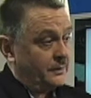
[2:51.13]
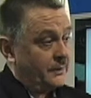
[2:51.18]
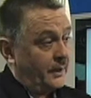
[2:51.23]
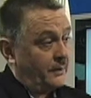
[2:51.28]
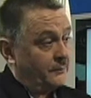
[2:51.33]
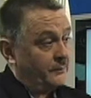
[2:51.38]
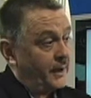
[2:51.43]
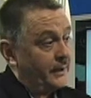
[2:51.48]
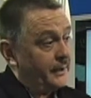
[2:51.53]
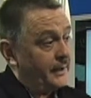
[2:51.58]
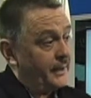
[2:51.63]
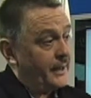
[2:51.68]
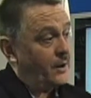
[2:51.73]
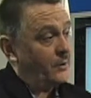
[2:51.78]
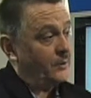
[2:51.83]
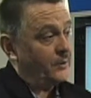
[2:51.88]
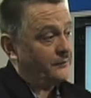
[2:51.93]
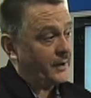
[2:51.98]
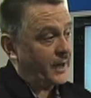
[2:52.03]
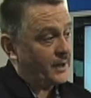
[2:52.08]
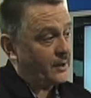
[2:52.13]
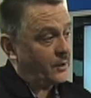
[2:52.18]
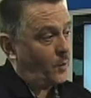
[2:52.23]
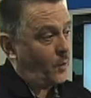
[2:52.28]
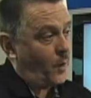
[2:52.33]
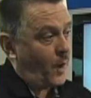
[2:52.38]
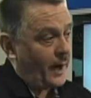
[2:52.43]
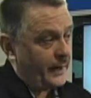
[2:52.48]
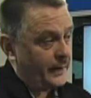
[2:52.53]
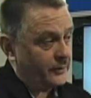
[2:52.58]
Yeah, right now we've got a
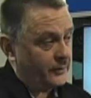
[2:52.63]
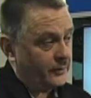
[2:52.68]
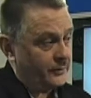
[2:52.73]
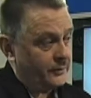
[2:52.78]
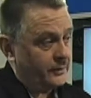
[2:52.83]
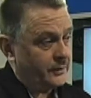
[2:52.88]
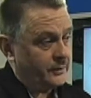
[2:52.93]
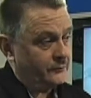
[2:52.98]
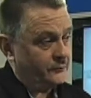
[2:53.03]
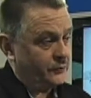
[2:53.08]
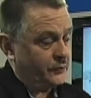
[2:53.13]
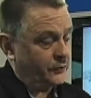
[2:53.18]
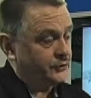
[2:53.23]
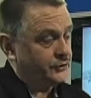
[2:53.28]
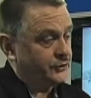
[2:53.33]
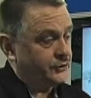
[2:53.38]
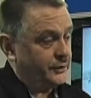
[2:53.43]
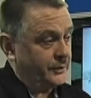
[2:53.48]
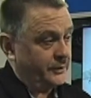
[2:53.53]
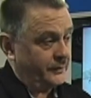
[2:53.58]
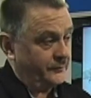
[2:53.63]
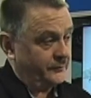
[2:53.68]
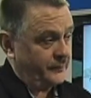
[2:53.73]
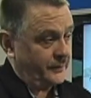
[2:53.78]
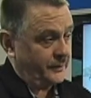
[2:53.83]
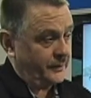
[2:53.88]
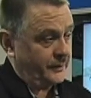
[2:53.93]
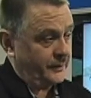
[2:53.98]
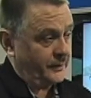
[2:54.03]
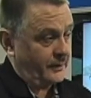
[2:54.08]
wired version of
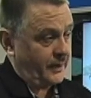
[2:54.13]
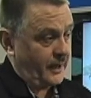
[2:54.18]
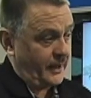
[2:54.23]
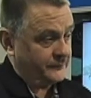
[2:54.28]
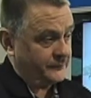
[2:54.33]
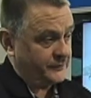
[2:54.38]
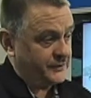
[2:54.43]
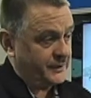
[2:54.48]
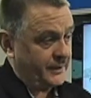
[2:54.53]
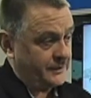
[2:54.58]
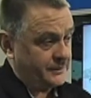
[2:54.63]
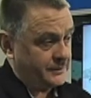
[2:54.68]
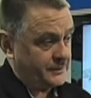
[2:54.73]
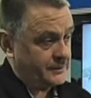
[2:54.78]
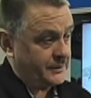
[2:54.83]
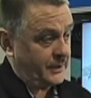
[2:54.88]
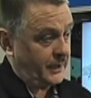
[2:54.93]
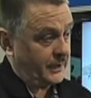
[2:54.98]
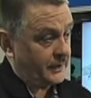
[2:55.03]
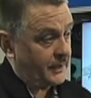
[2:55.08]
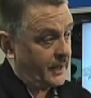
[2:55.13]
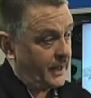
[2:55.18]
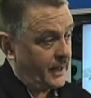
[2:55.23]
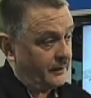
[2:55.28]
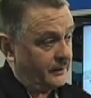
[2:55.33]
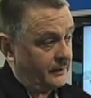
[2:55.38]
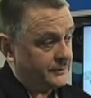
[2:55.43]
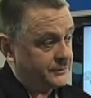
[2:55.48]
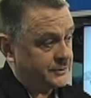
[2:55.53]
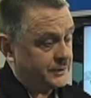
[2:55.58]
the LifeSense
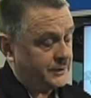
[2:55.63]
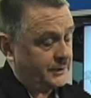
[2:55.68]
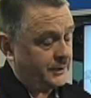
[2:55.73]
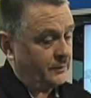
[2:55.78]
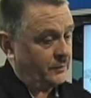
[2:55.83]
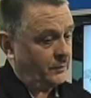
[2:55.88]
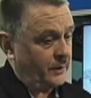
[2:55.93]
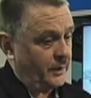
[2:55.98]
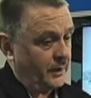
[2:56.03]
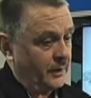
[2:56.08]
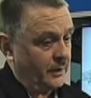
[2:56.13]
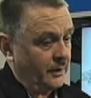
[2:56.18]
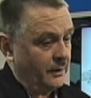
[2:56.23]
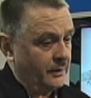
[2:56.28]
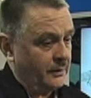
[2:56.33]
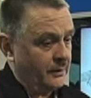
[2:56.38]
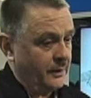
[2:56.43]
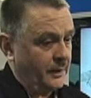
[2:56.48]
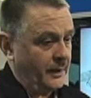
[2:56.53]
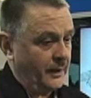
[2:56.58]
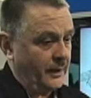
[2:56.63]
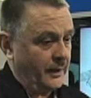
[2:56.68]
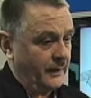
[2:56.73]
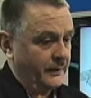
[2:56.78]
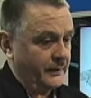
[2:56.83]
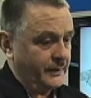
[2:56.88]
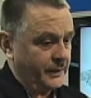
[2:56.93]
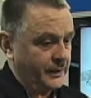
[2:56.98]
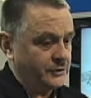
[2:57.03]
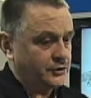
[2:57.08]
technology where
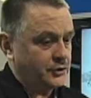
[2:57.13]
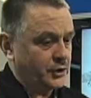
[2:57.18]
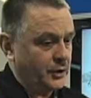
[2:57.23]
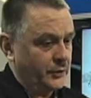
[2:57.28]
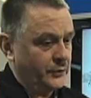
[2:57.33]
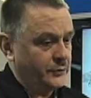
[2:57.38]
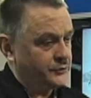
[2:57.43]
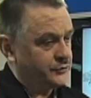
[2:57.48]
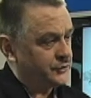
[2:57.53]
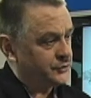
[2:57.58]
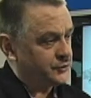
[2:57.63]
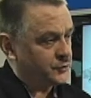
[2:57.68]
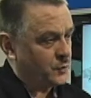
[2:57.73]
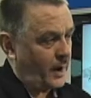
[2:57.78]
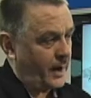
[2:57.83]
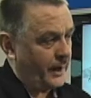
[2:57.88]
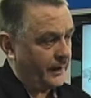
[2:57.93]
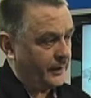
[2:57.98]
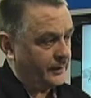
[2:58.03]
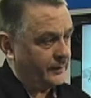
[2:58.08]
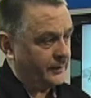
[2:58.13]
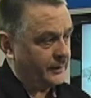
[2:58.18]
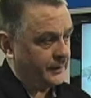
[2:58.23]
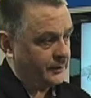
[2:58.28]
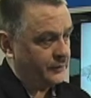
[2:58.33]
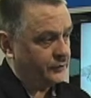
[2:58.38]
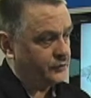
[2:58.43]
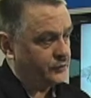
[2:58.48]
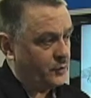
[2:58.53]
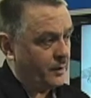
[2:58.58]
each hose is wired
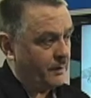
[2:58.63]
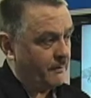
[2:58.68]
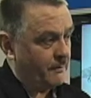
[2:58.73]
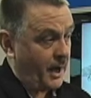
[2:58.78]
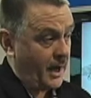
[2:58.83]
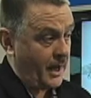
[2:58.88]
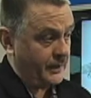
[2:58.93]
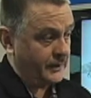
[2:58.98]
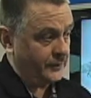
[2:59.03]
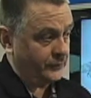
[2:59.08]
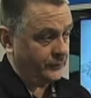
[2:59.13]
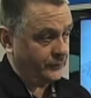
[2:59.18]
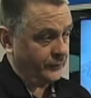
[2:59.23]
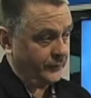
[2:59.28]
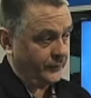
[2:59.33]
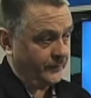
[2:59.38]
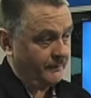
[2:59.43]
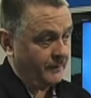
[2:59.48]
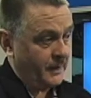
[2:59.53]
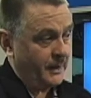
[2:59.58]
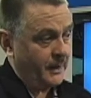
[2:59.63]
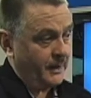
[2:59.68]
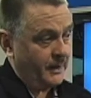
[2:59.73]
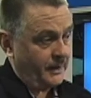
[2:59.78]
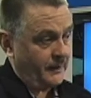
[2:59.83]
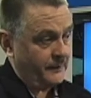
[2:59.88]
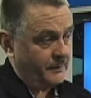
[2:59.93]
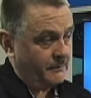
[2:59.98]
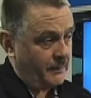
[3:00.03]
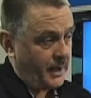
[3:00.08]
into a monitor,
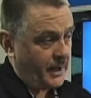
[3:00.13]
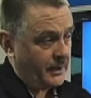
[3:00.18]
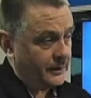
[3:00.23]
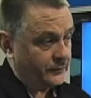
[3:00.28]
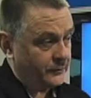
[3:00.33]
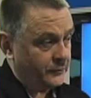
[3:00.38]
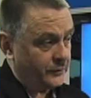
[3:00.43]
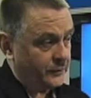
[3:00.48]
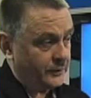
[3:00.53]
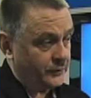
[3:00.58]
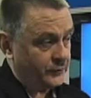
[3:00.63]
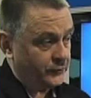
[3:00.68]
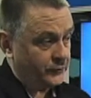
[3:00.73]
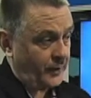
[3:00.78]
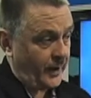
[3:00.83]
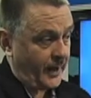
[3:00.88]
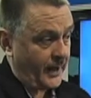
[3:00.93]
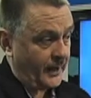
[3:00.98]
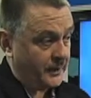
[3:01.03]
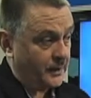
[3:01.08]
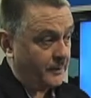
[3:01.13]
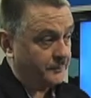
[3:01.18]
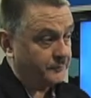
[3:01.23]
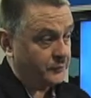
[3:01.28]
and the monitor can track up